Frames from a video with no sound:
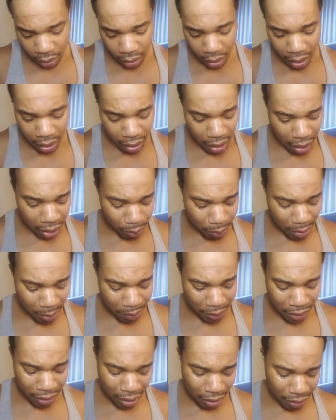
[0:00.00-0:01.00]
And other
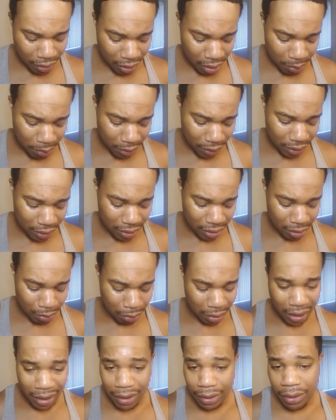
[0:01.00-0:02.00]
people, you know, you can put this in
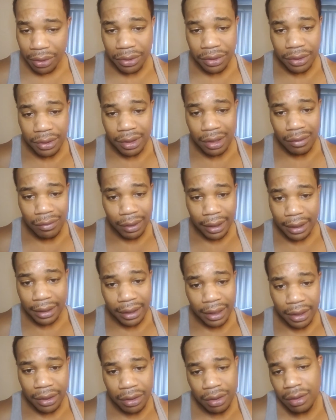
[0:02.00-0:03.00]
blenders and stuff like
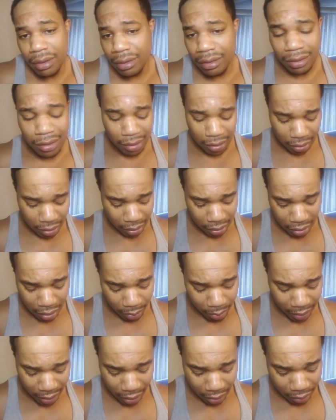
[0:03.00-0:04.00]
that too. It just
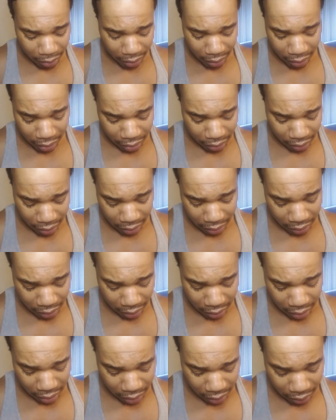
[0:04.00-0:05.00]
don't make no deal. Just,
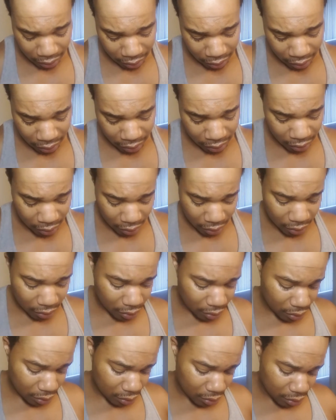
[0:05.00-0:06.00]
you know,
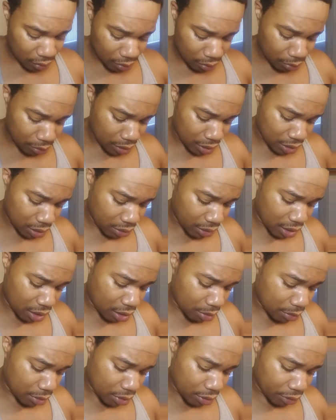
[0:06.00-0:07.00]
put a little
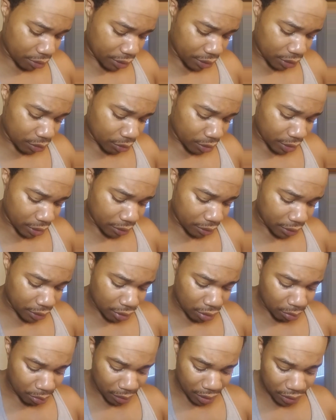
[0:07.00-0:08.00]
elbow grease with it.
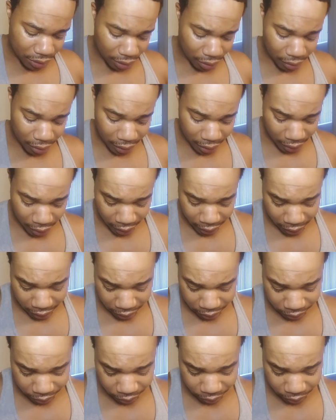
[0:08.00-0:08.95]
It'll mix on in there.